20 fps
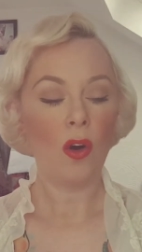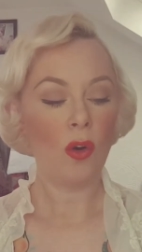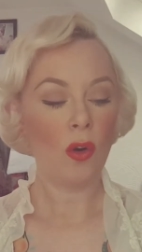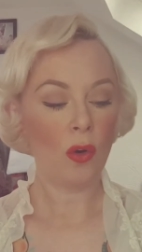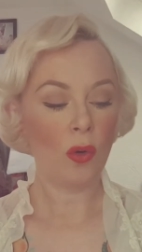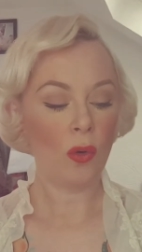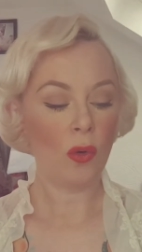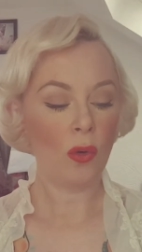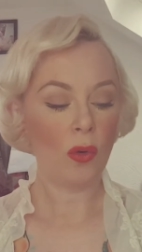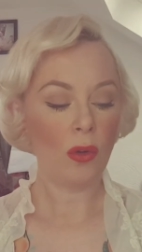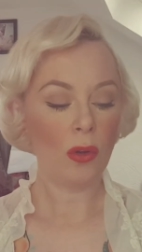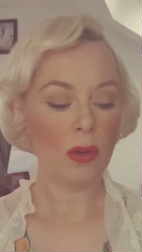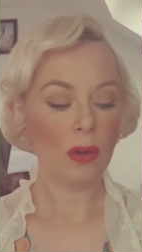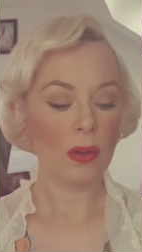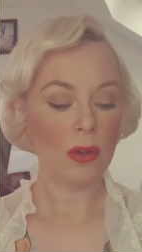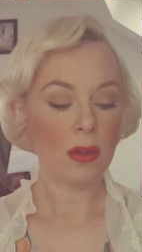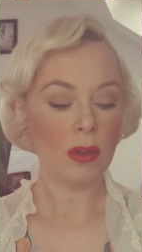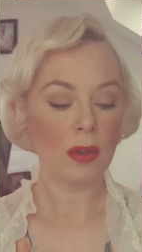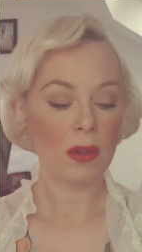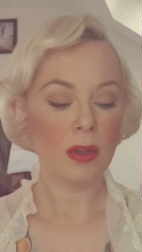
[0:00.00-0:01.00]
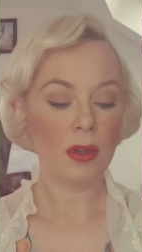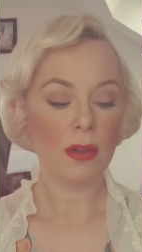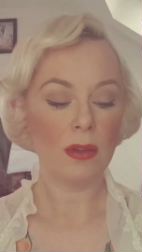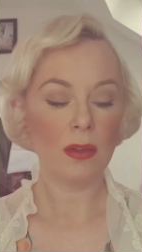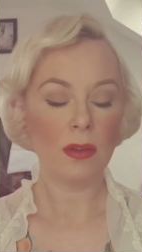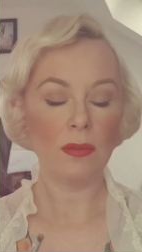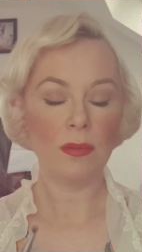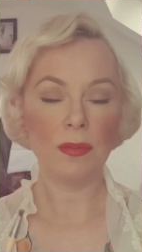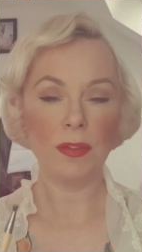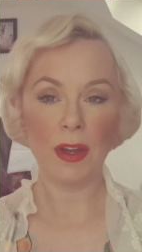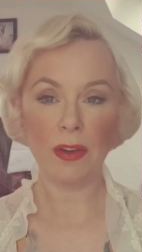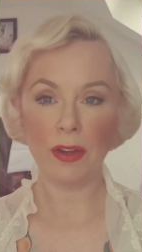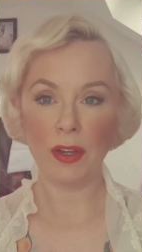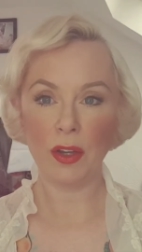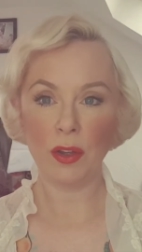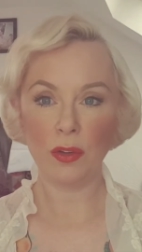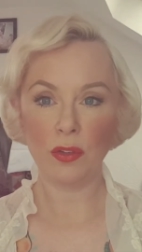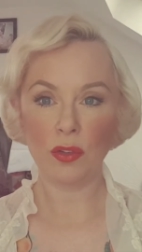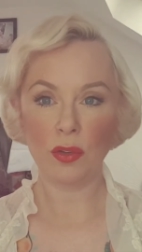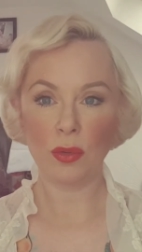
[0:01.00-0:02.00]
or very
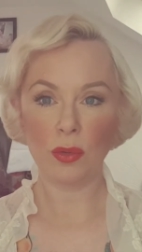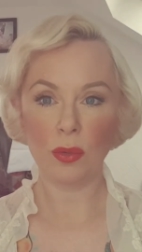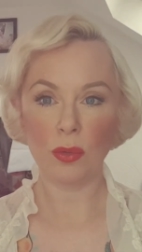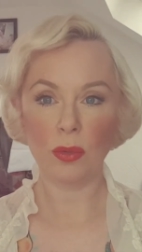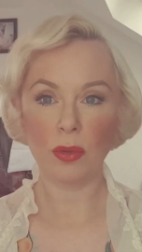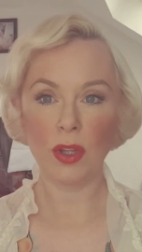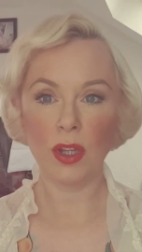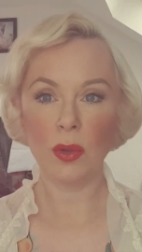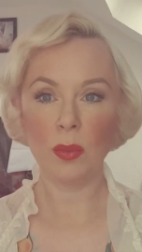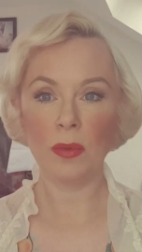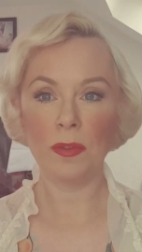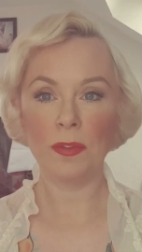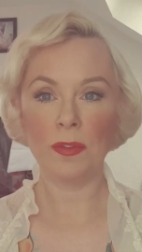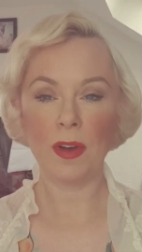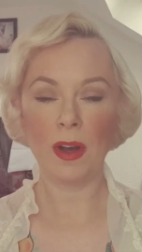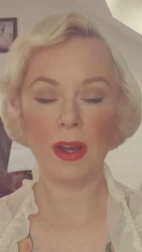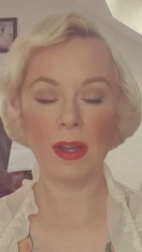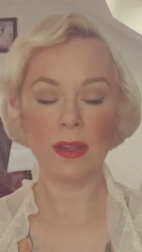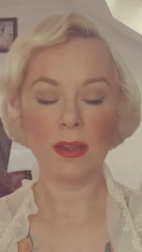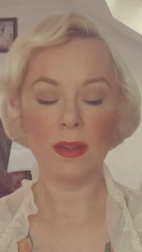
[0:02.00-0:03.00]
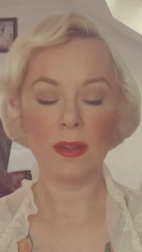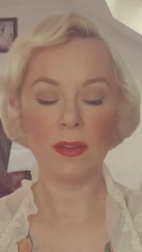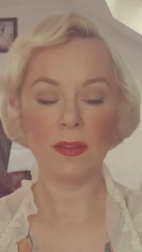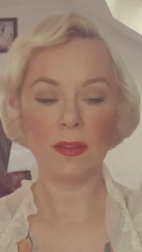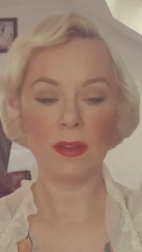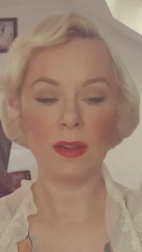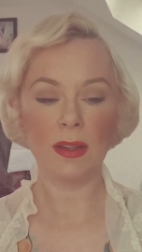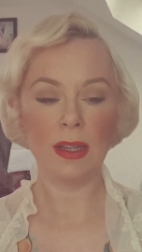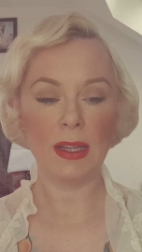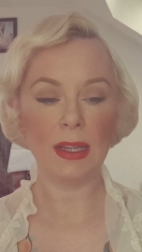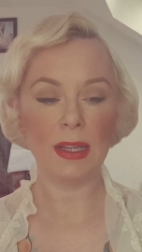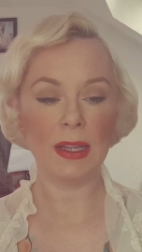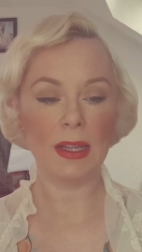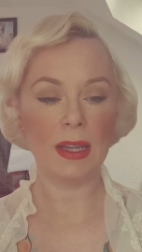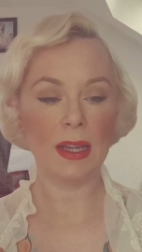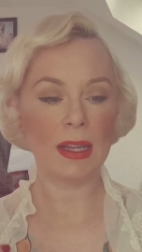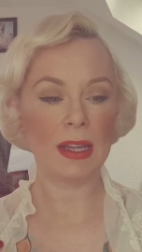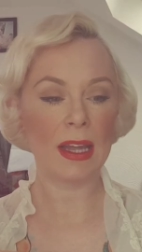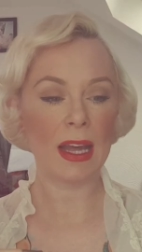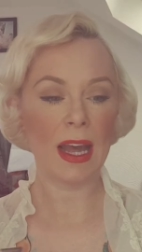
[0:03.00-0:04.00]
neutral. You will find
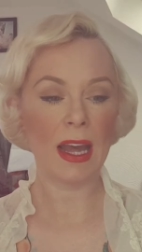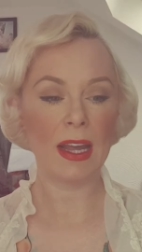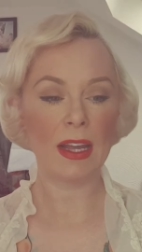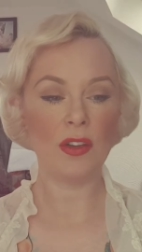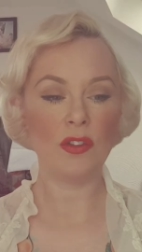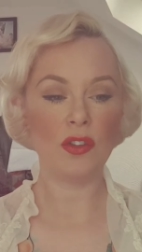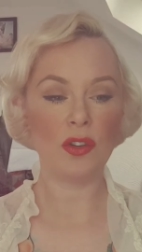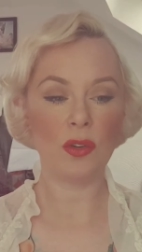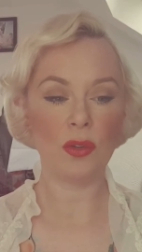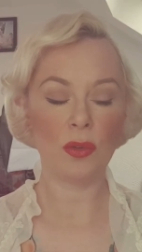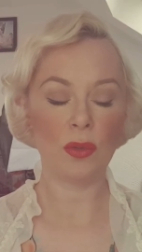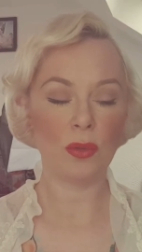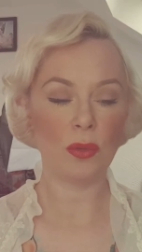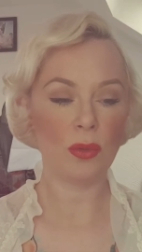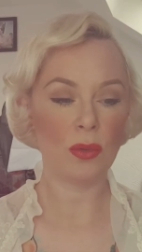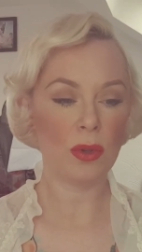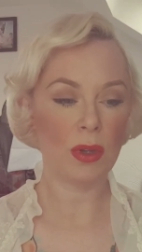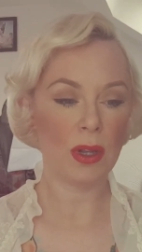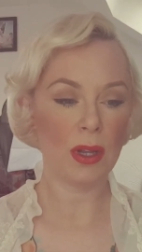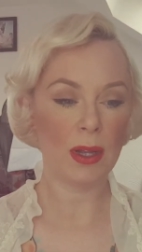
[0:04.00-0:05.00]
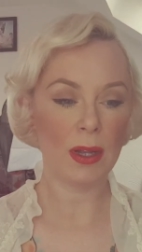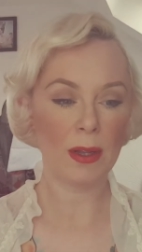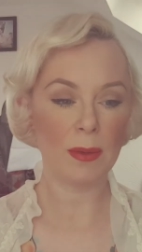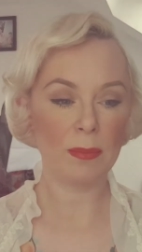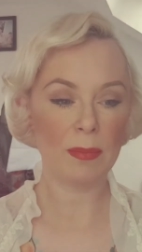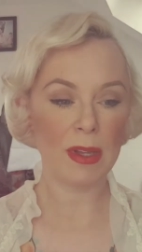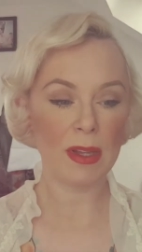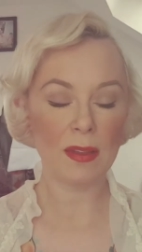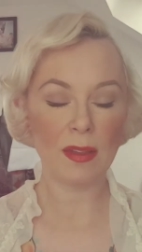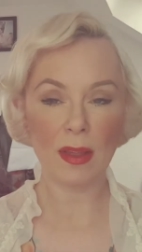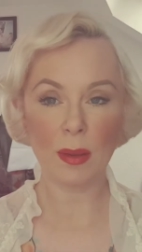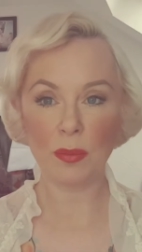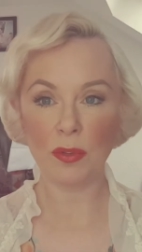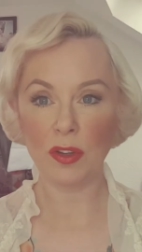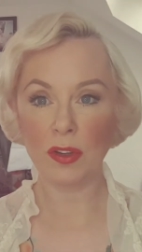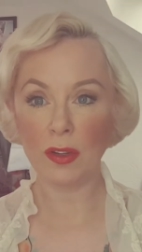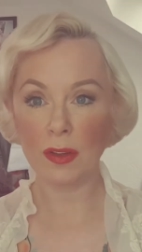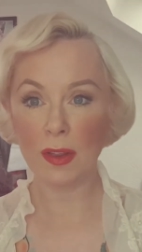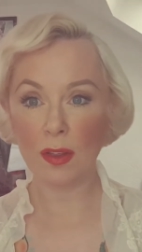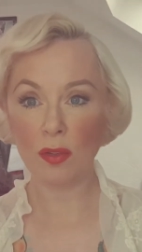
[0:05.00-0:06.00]
the occasional
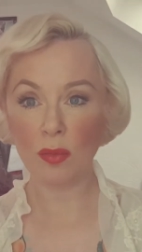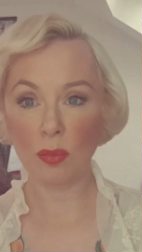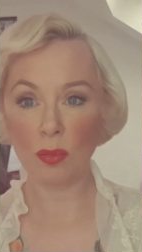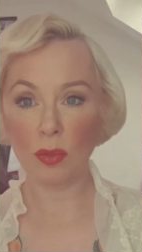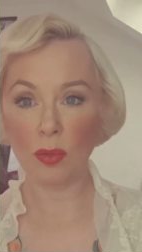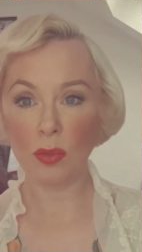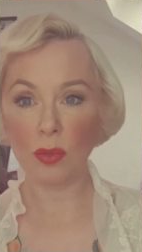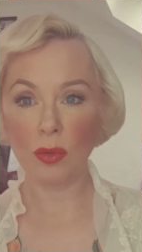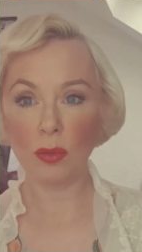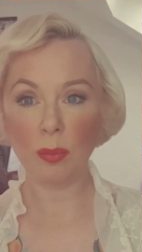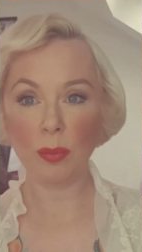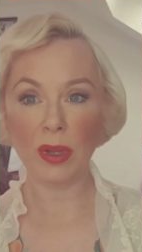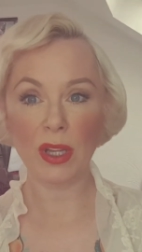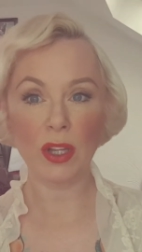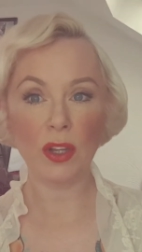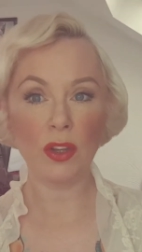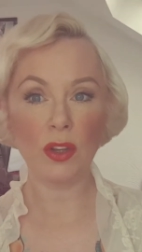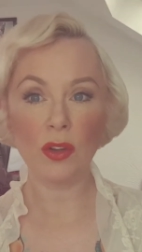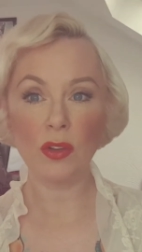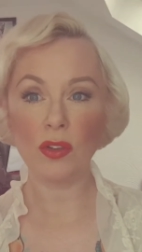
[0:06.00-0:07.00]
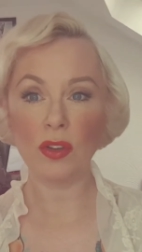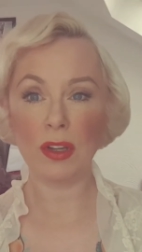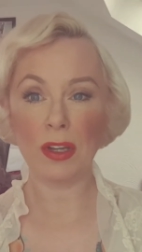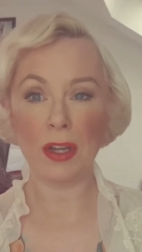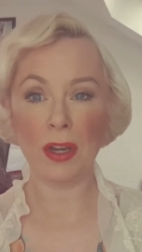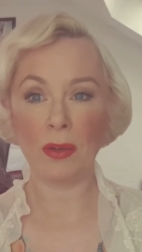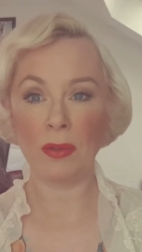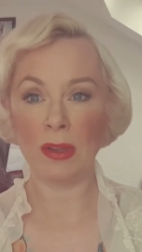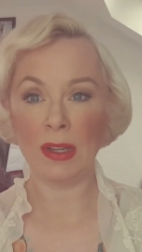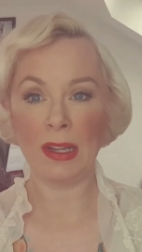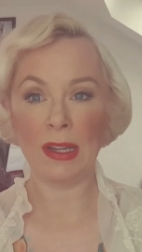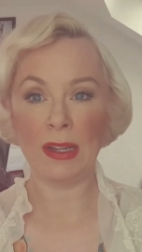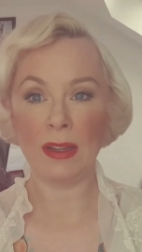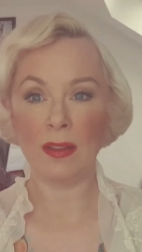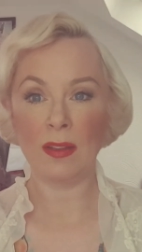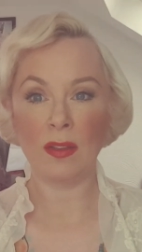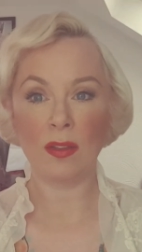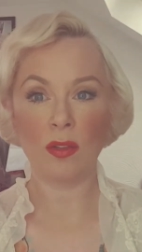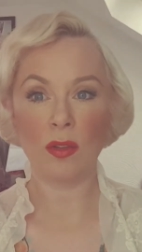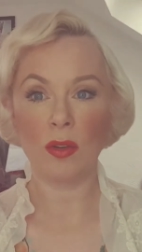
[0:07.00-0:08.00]
exception to this rule, but usually only
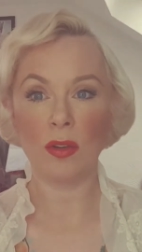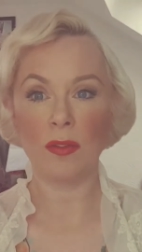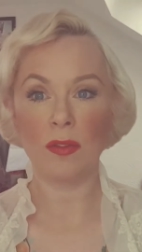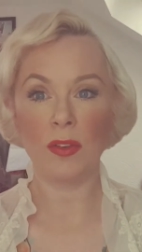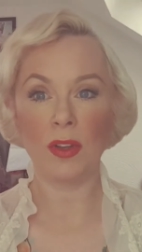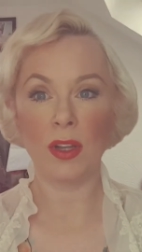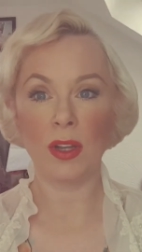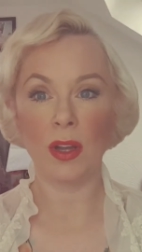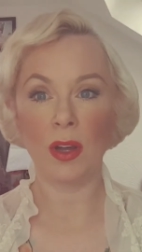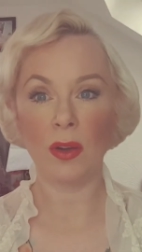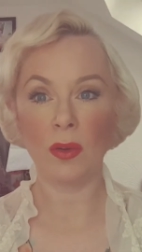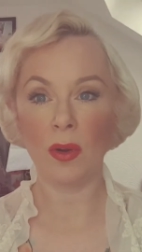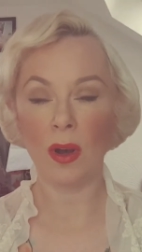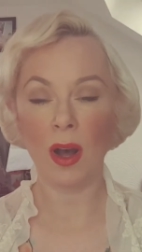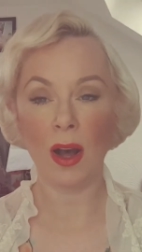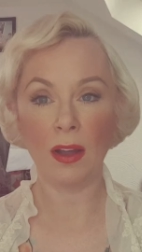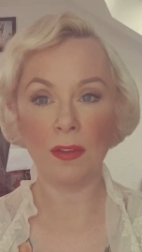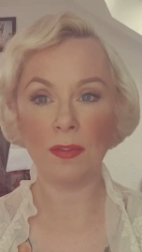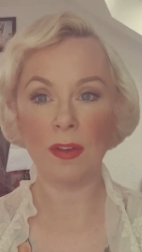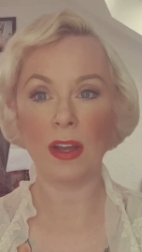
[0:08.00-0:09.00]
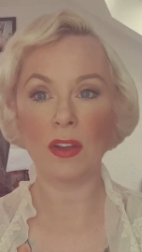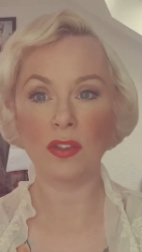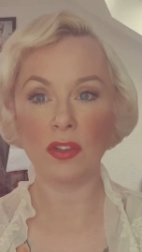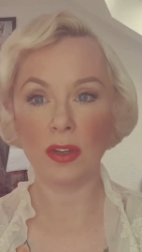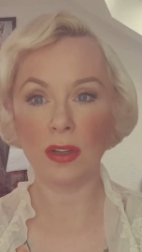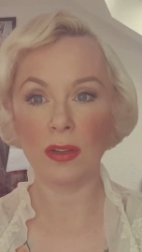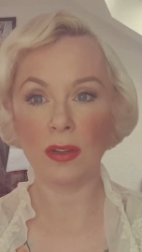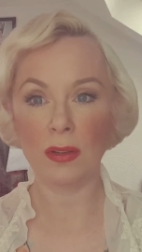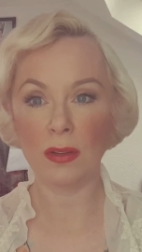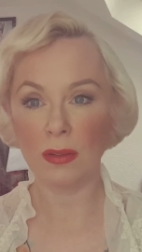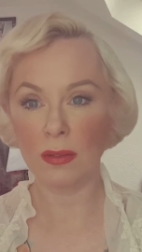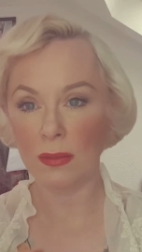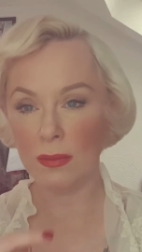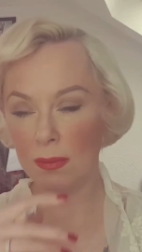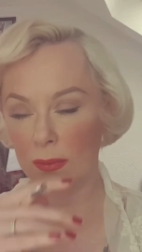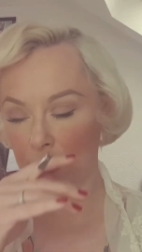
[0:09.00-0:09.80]
in sort of, you know, high fashion